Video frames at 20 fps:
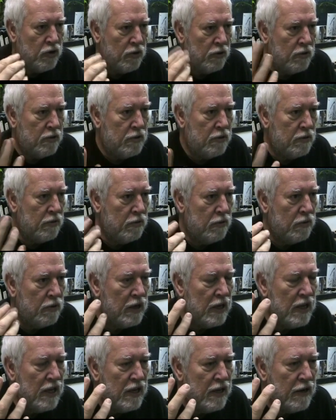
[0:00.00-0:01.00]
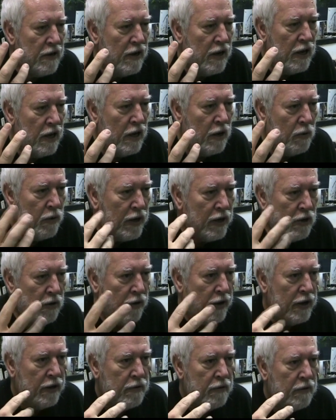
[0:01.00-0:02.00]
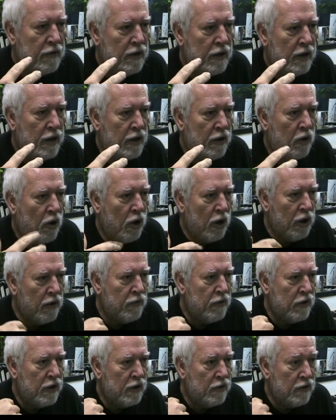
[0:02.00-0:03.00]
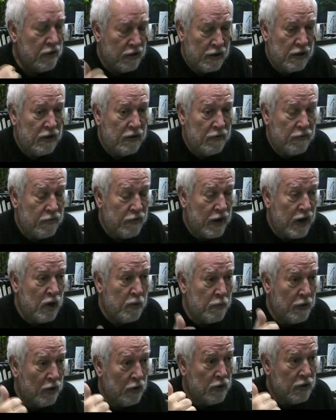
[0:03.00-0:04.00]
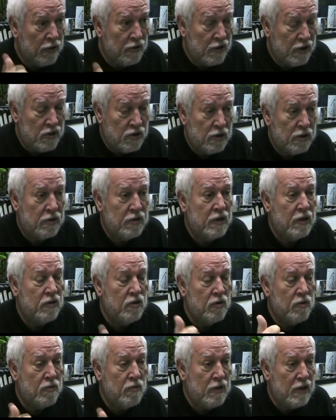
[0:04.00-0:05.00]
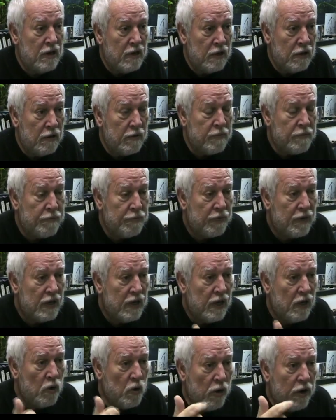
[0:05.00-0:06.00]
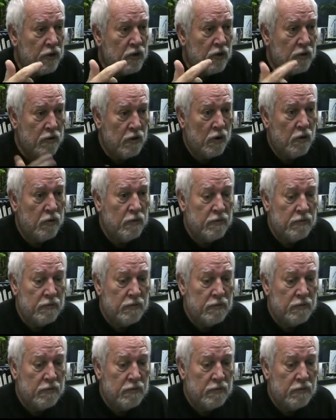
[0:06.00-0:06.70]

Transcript: you to uh, regulate uh, all of the environmental conditions that you need in order to grow